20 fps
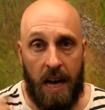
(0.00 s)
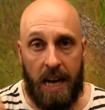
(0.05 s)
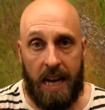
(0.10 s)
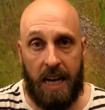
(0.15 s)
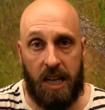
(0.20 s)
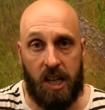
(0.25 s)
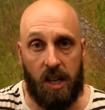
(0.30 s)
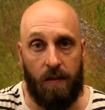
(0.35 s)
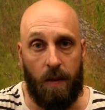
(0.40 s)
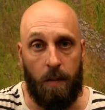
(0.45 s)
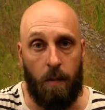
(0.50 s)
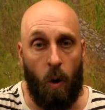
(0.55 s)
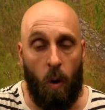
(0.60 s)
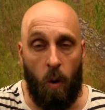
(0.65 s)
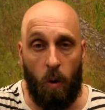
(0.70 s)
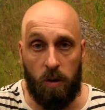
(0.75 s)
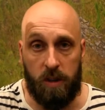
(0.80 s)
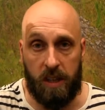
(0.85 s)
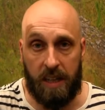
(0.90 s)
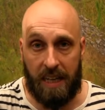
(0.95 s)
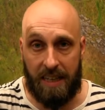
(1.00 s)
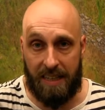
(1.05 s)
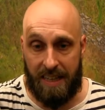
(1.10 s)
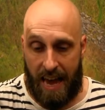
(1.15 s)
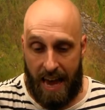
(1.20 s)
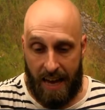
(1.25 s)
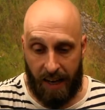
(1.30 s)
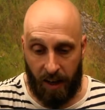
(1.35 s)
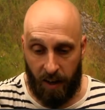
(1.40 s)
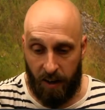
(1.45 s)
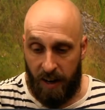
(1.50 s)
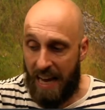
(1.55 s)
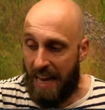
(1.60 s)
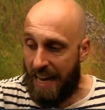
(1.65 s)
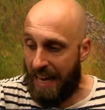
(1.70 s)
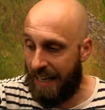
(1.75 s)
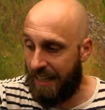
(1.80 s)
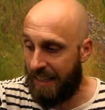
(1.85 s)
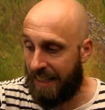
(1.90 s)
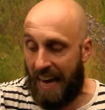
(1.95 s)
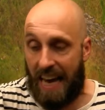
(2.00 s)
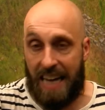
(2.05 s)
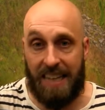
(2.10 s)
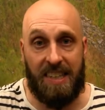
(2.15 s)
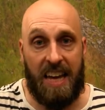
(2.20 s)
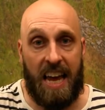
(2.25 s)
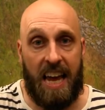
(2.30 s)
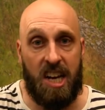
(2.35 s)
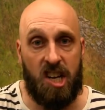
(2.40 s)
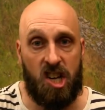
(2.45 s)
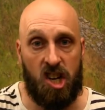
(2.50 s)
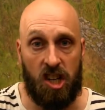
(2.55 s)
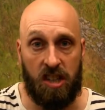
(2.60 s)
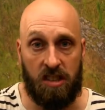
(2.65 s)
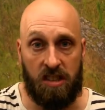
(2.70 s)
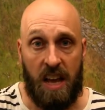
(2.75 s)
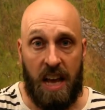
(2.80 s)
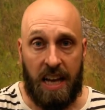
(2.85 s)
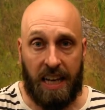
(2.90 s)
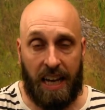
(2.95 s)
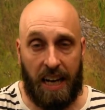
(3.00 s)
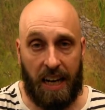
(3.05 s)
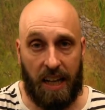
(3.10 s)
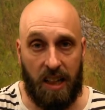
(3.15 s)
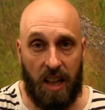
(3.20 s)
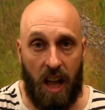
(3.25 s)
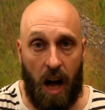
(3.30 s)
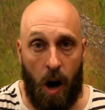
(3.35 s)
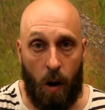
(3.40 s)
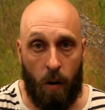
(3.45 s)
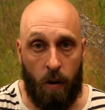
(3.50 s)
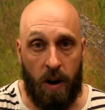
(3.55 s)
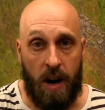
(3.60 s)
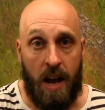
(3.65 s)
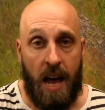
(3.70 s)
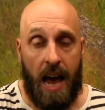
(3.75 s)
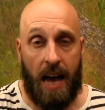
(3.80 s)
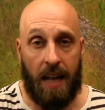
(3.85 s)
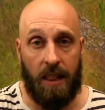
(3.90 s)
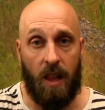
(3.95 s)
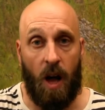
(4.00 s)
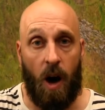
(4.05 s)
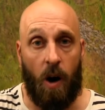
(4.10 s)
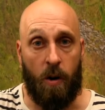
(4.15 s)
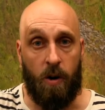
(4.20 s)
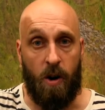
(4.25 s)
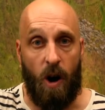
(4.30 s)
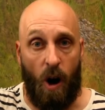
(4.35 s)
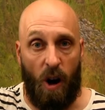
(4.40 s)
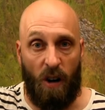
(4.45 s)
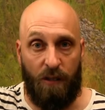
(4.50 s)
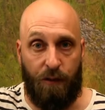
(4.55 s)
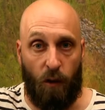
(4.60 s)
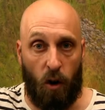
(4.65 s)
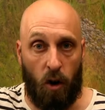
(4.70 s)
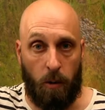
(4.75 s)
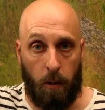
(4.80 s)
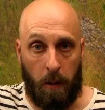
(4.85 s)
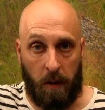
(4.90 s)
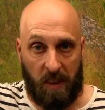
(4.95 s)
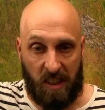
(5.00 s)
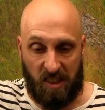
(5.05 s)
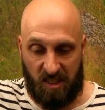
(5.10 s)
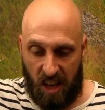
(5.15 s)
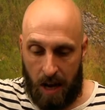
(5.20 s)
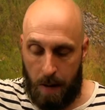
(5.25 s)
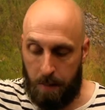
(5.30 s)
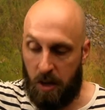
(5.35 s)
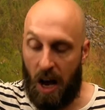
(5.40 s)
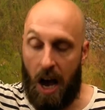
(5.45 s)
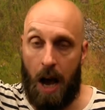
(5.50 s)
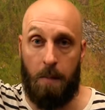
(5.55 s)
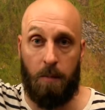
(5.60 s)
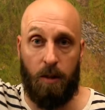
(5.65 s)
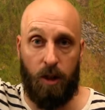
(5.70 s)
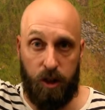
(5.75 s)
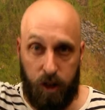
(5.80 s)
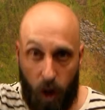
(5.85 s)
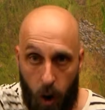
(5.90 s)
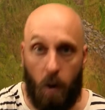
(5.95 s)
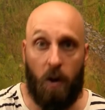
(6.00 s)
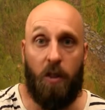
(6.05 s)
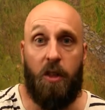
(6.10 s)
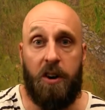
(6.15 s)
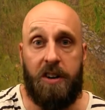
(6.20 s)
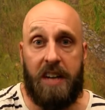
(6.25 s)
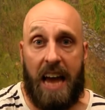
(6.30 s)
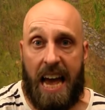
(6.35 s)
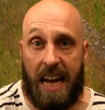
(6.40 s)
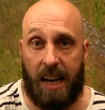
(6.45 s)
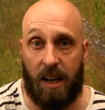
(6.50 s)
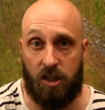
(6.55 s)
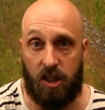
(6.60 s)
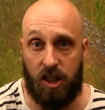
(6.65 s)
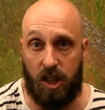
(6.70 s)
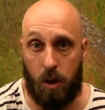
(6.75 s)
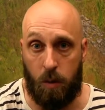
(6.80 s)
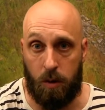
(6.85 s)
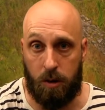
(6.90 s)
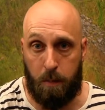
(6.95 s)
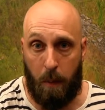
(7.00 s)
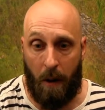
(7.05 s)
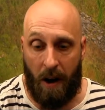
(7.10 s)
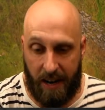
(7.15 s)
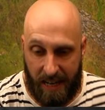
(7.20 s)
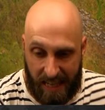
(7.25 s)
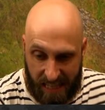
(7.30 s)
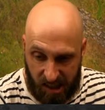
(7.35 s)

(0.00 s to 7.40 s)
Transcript: each of them holding a dagger, incantations getting louder and louder, and all four of them at the same time lower their daggers into his body.